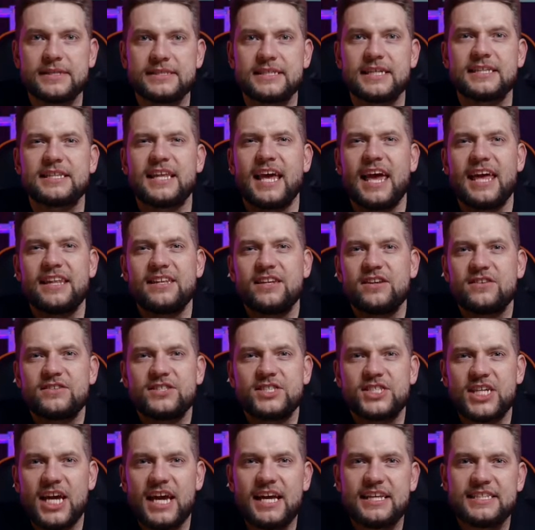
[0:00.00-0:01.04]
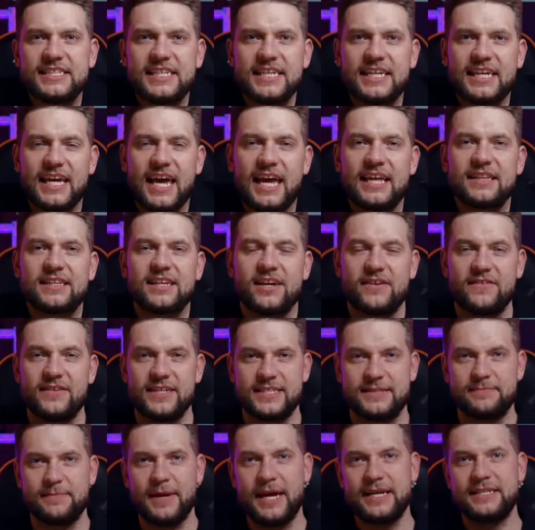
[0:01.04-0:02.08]
that energetic and
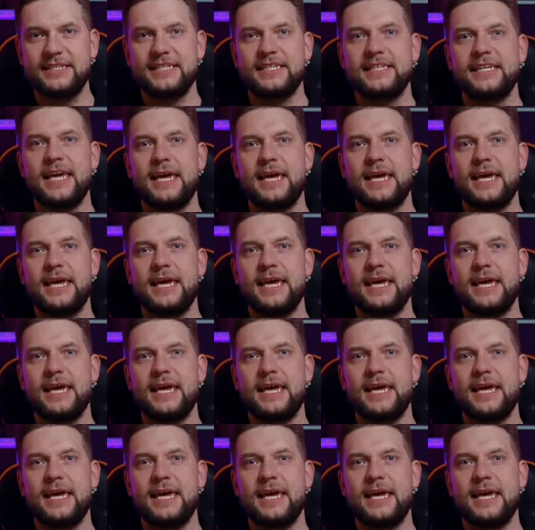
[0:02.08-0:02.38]
charismatic